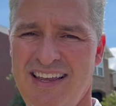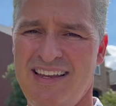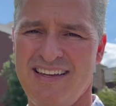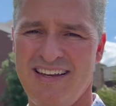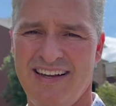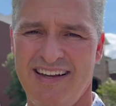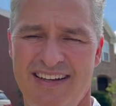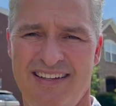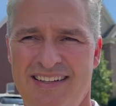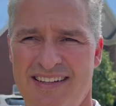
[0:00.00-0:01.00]
and uh,
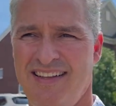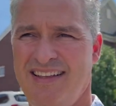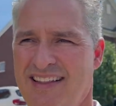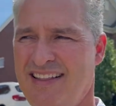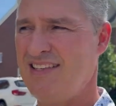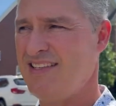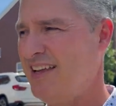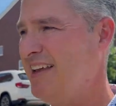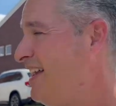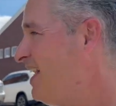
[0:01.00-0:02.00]
this,
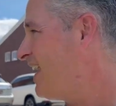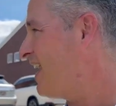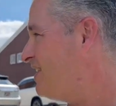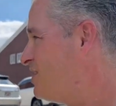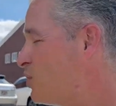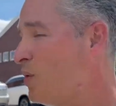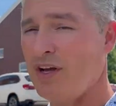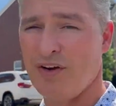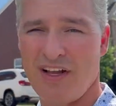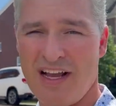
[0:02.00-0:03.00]
again, it just went
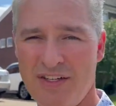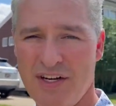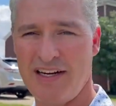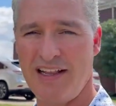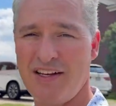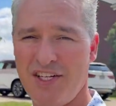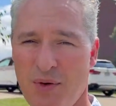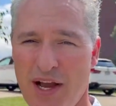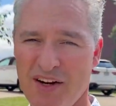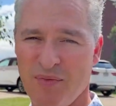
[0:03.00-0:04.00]
under contract. I like to show
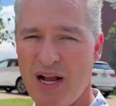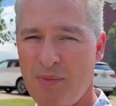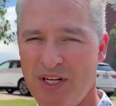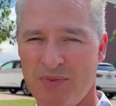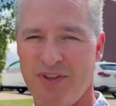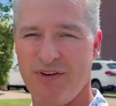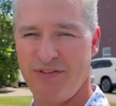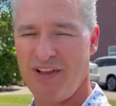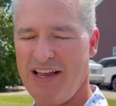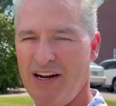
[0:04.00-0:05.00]
active properties, but they're
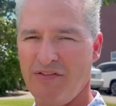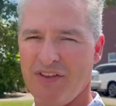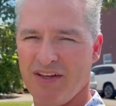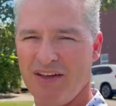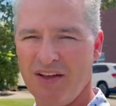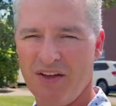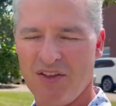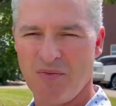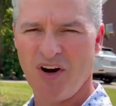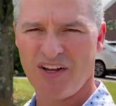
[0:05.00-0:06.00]
flying off
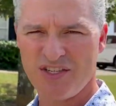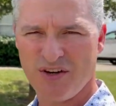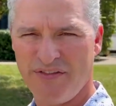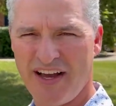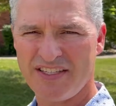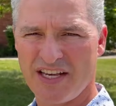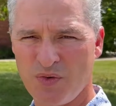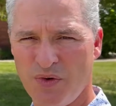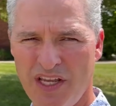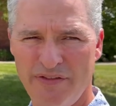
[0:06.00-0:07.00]
the market so fast. I just
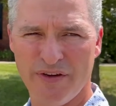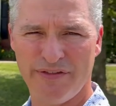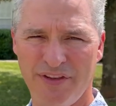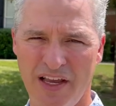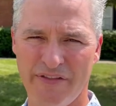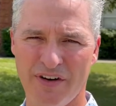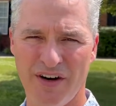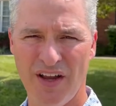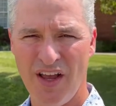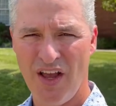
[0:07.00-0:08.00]
want to give you a flavor
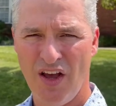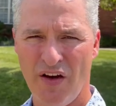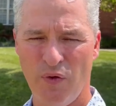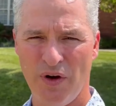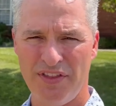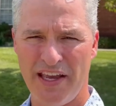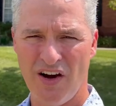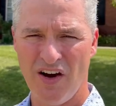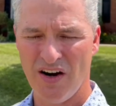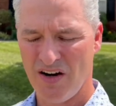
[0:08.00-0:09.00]
of what they
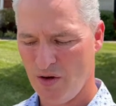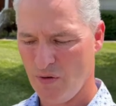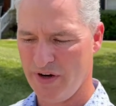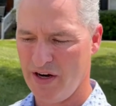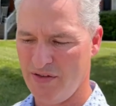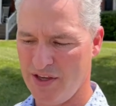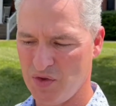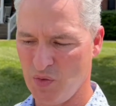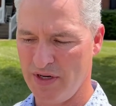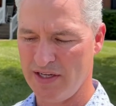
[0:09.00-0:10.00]
are over here. This
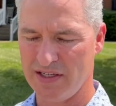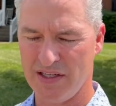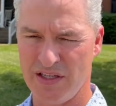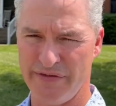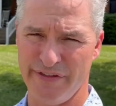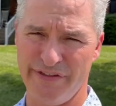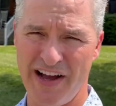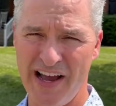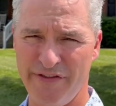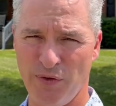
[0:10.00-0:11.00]
one is listed for
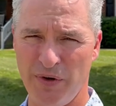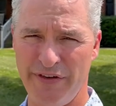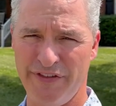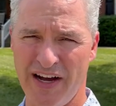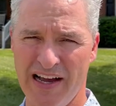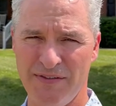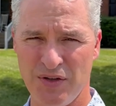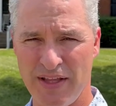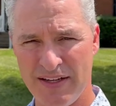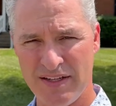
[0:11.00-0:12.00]
five forty-five, so
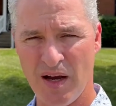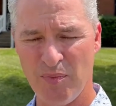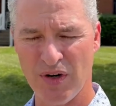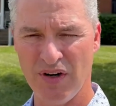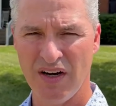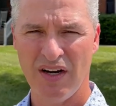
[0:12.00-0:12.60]
that's upper